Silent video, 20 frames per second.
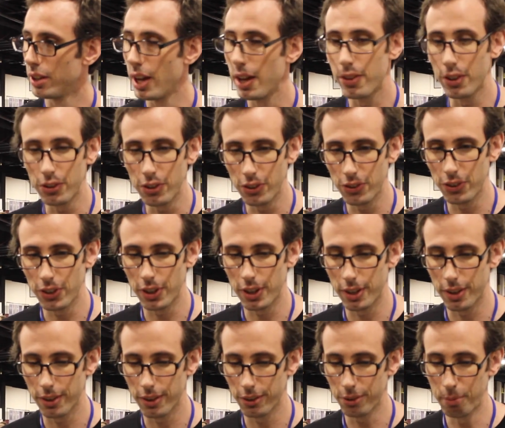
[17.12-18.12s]
Yeah, this is
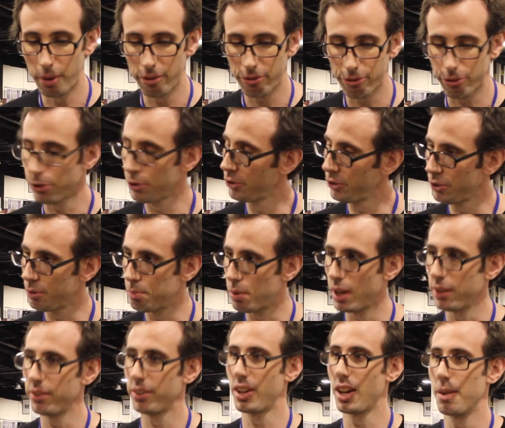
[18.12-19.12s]
my first
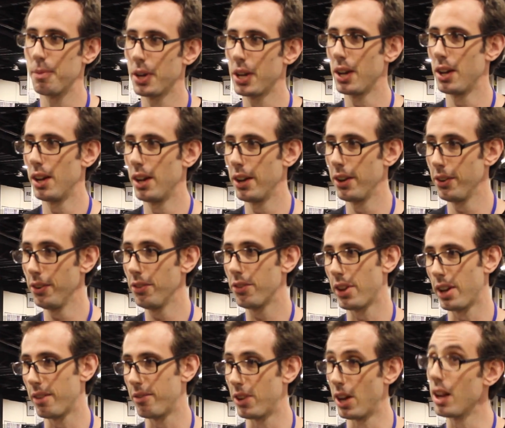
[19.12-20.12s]
Boston Comic Con
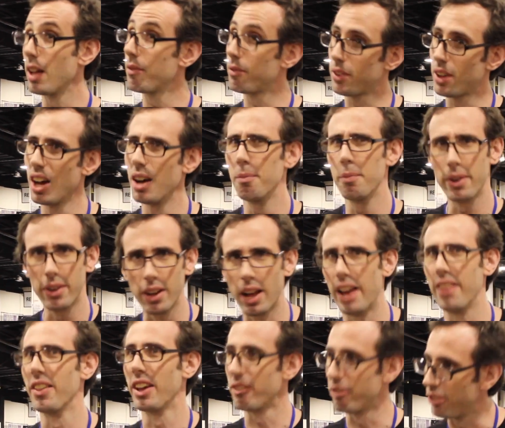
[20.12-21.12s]
that I've done. I've come
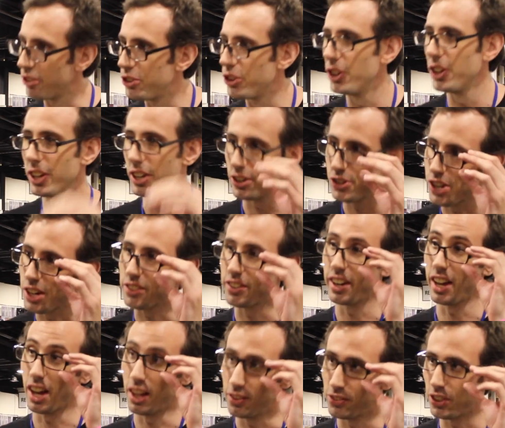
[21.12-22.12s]
and visited and checked
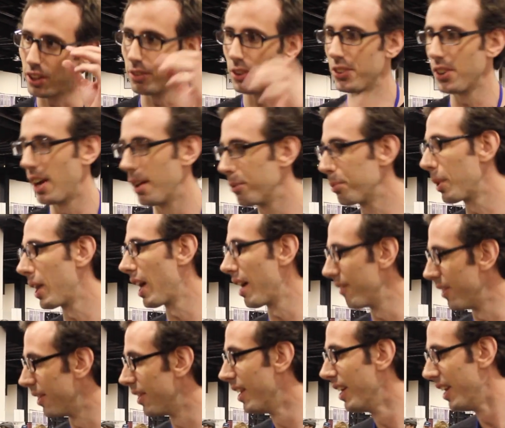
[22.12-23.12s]
it out several times, but I
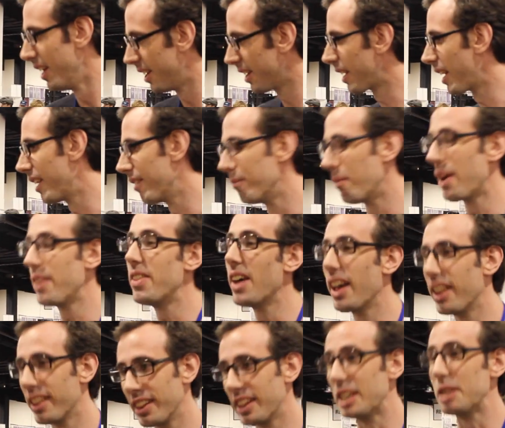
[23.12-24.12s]
haven't kind of made
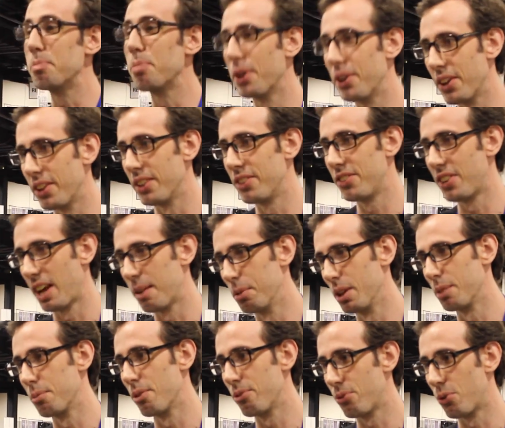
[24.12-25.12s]
that leap into
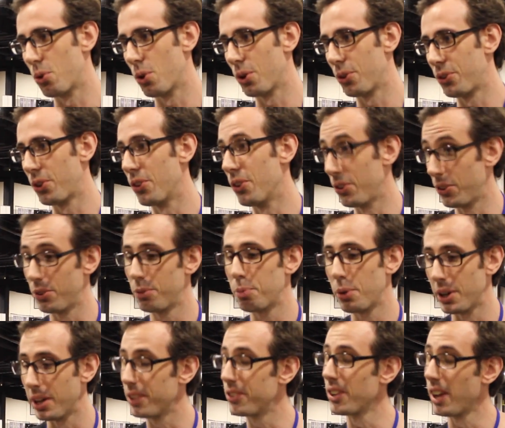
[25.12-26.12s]
tabling before. So this is
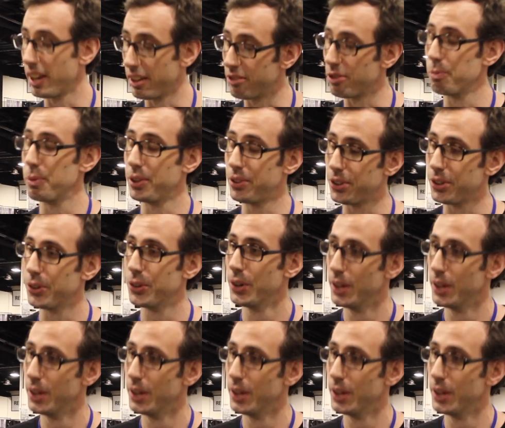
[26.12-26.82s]
pretty exciting for me too.